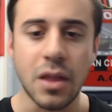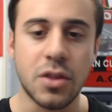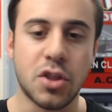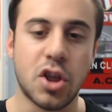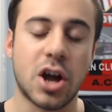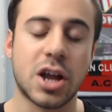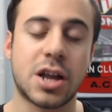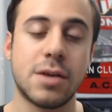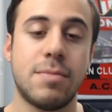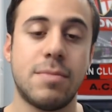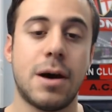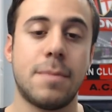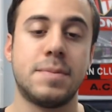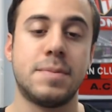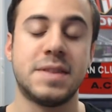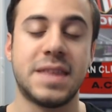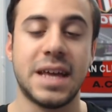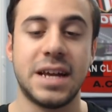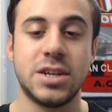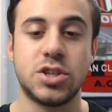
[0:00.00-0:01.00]
talk about
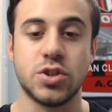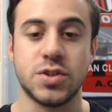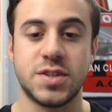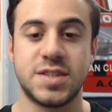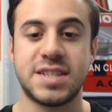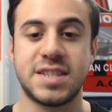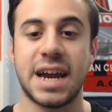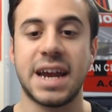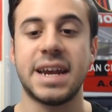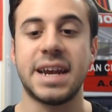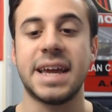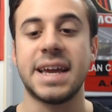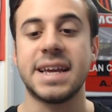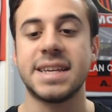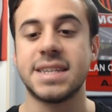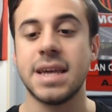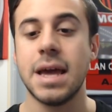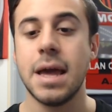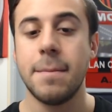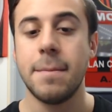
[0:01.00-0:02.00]
potential
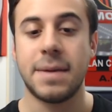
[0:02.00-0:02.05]
signings.